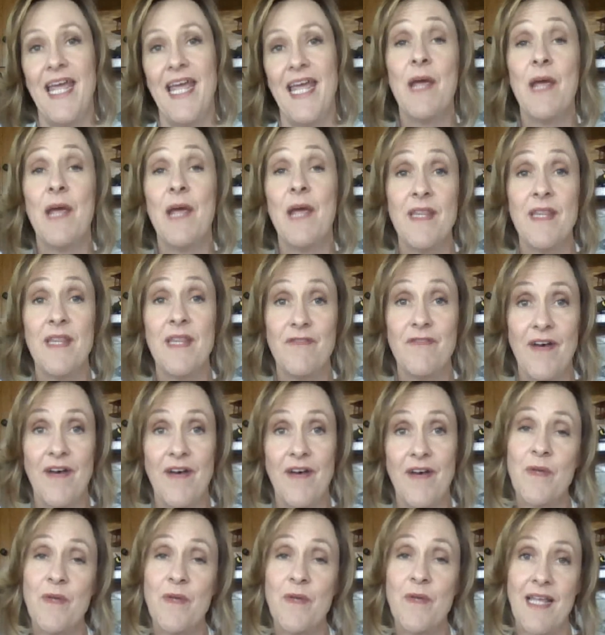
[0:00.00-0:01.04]
And when they
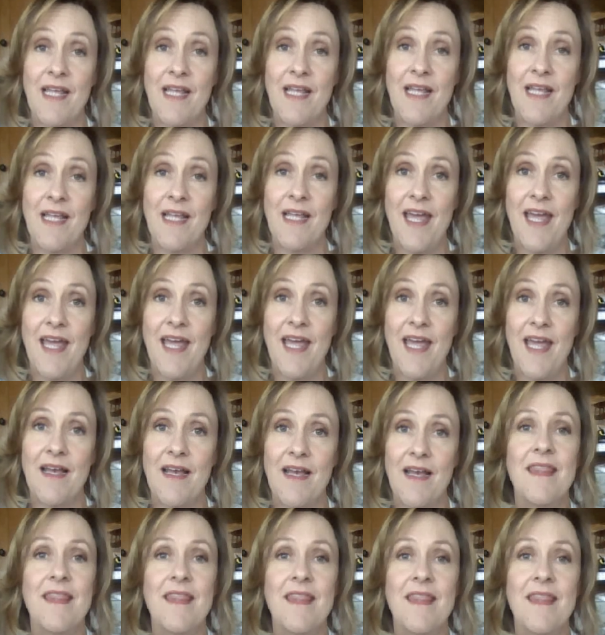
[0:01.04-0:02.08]
find one they like,
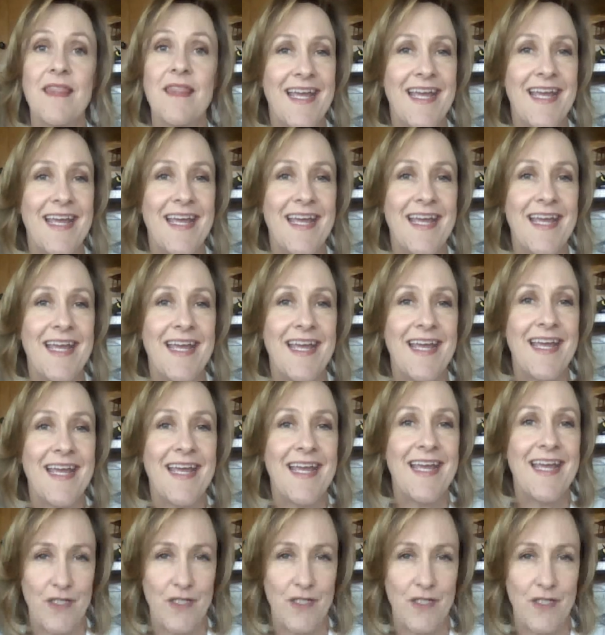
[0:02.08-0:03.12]
the next thing
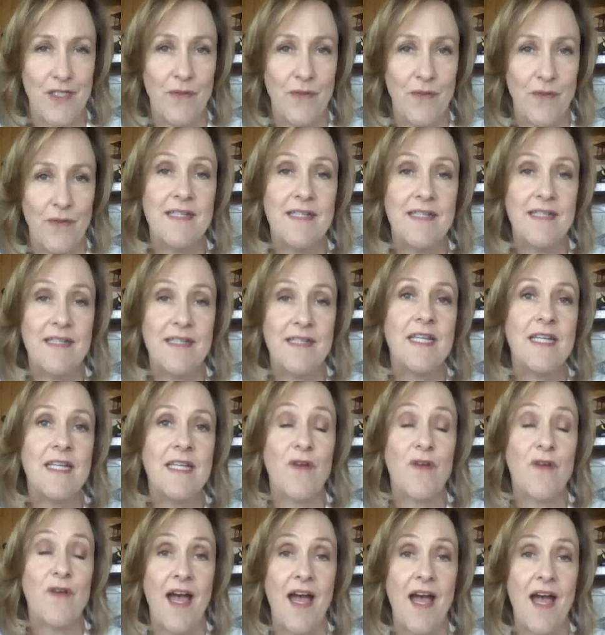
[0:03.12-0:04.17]
they do is they
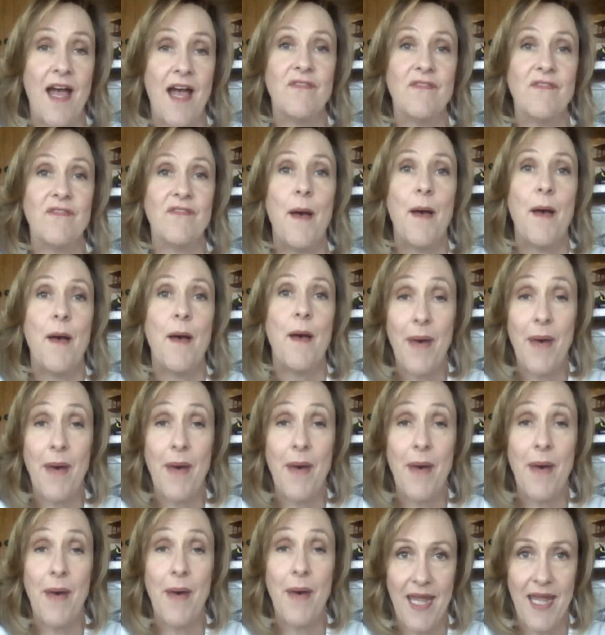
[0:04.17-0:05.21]
drive
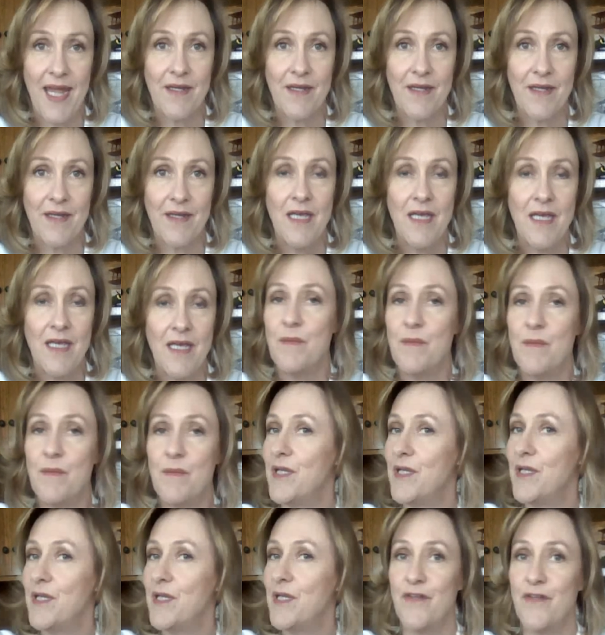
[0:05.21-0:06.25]
by.
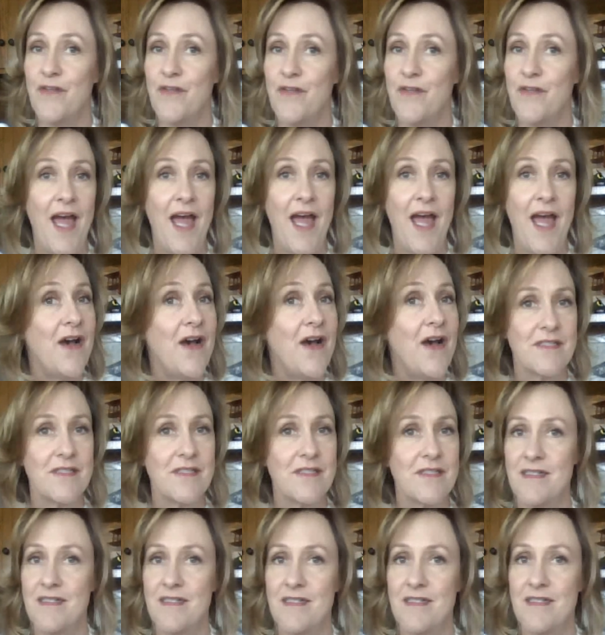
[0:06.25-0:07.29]
But if your house
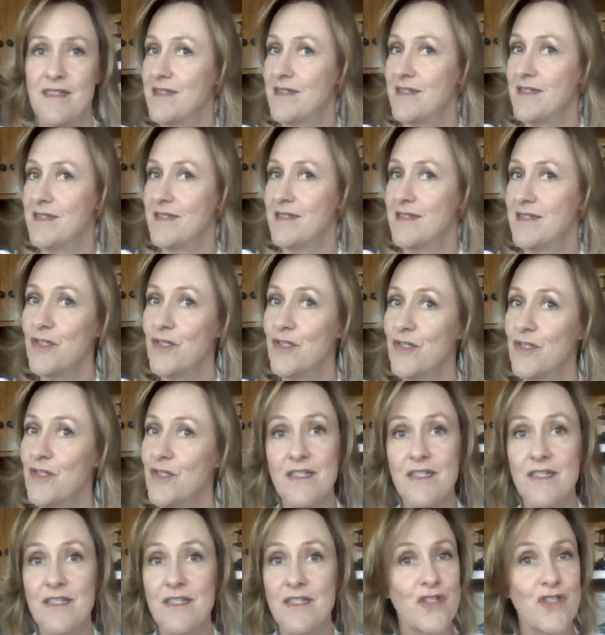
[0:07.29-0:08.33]
doesn't look
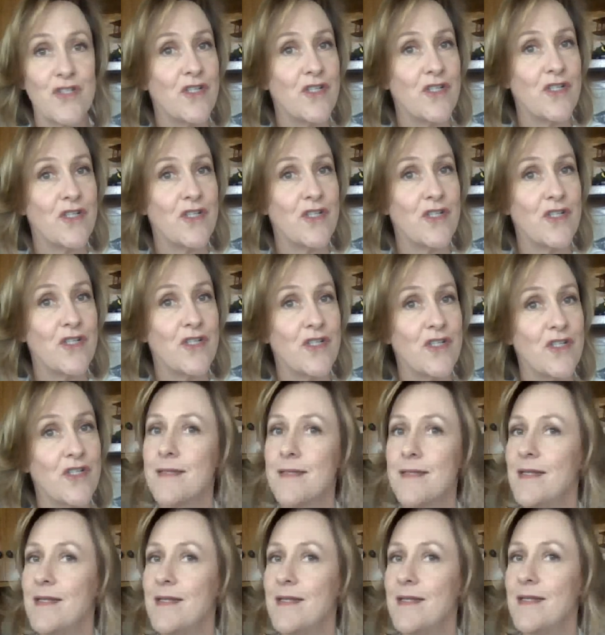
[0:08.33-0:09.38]
as good on the
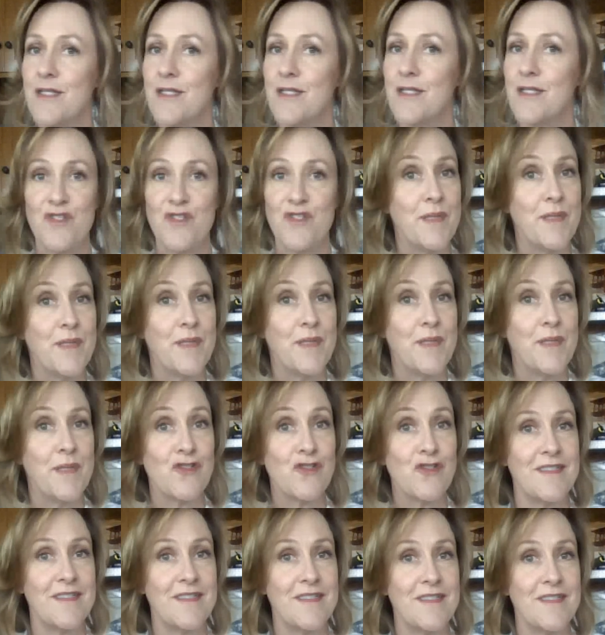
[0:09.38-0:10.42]
outside as those
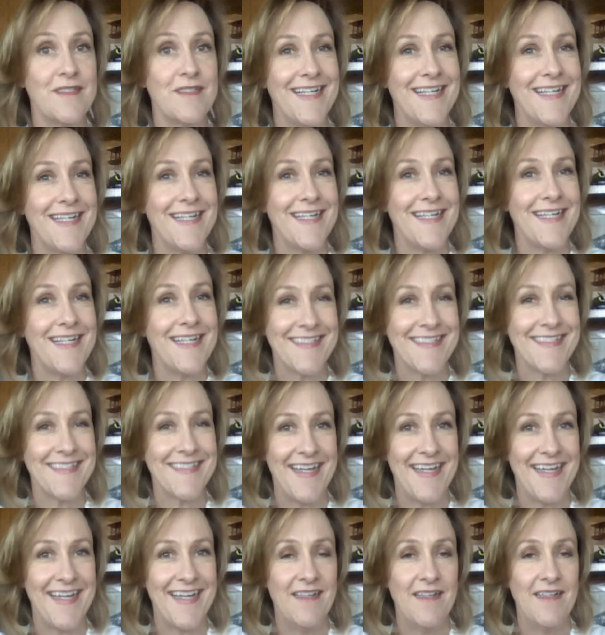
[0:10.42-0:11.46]
pictures did of the
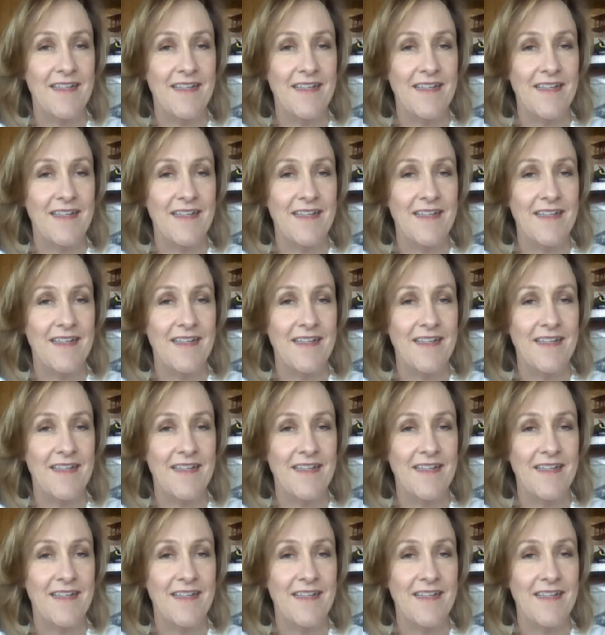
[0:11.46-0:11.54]
inside,